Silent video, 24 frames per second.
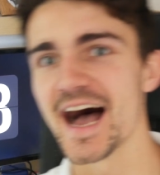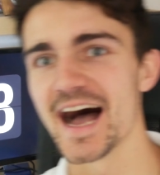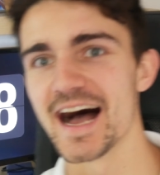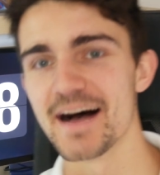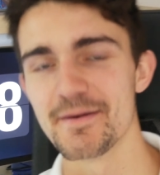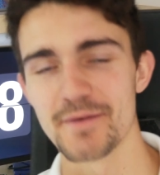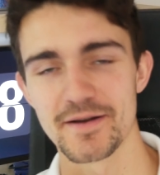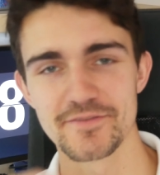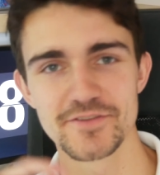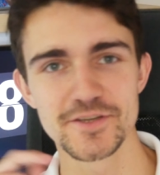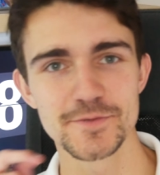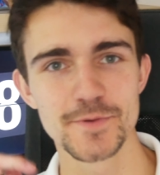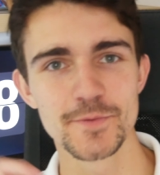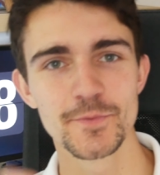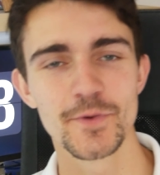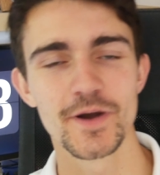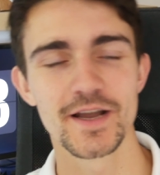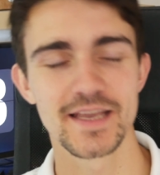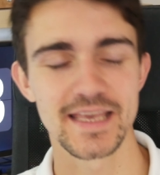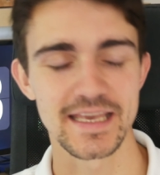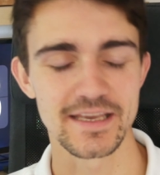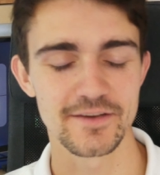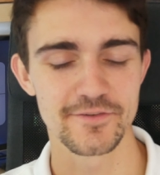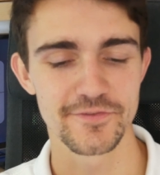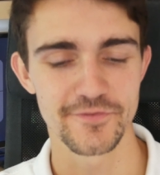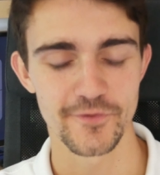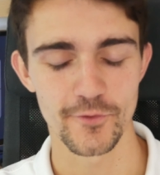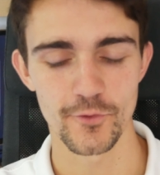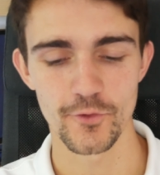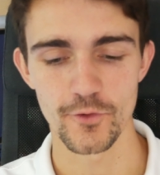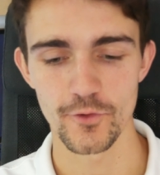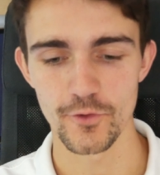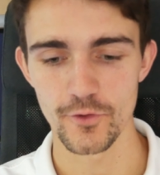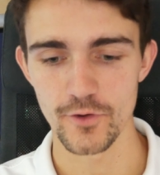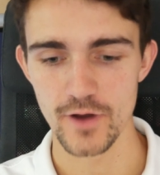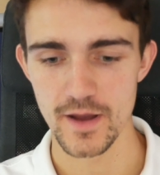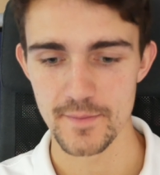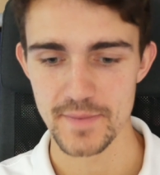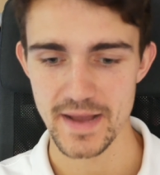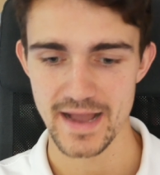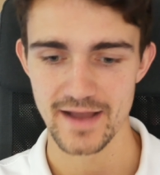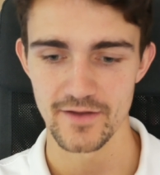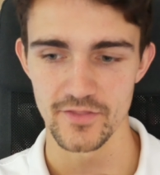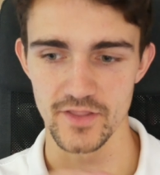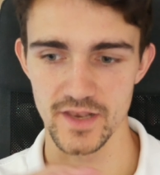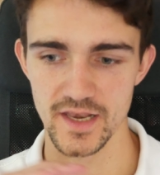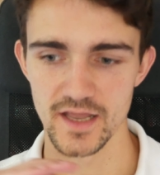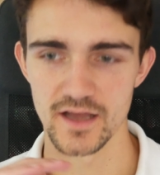Um, uh, I've just been working for
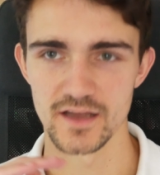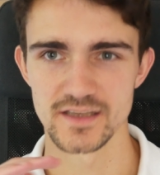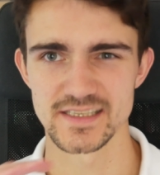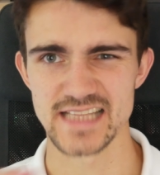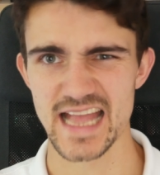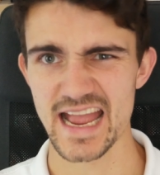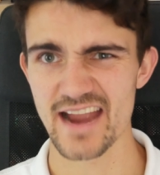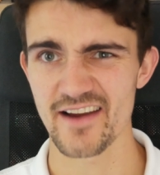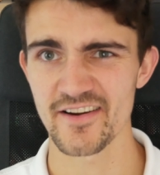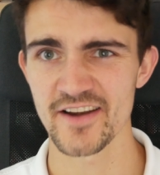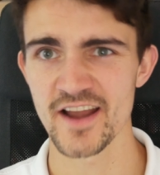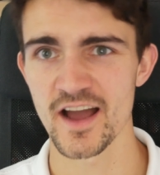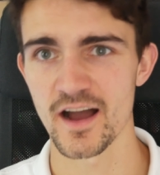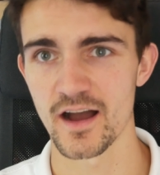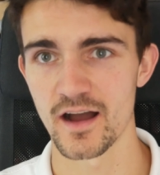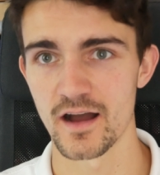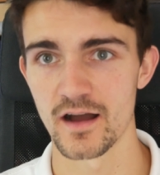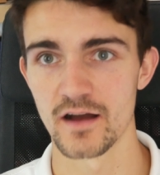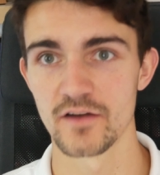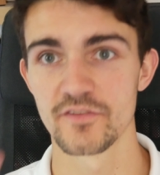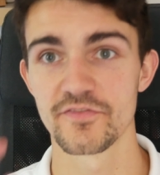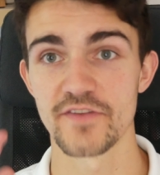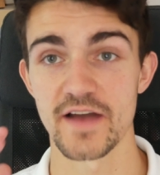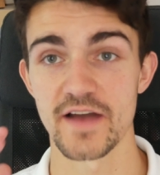about the last hour and a half.